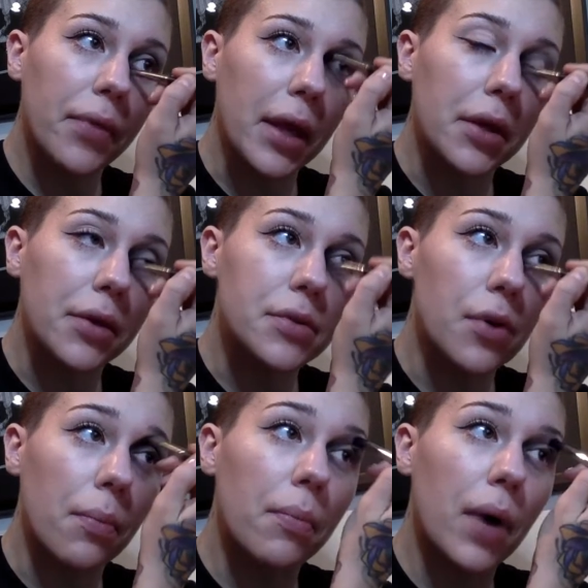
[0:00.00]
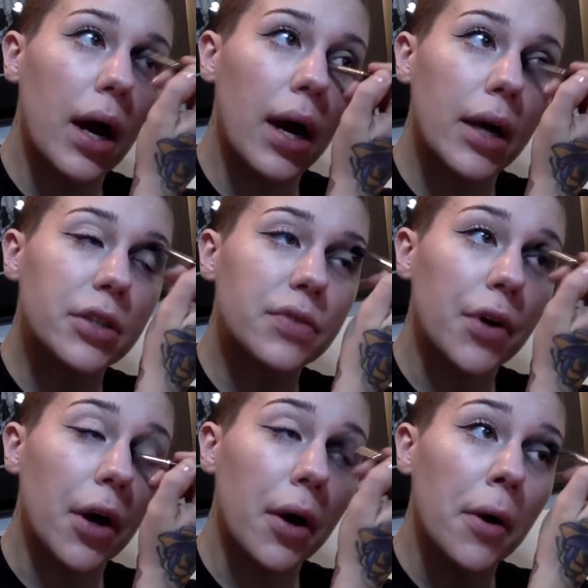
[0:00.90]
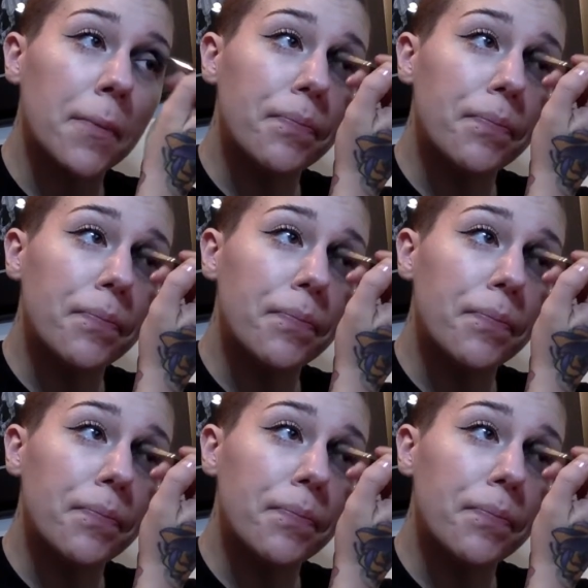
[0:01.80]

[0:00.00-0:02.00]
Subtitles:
thank you so much for,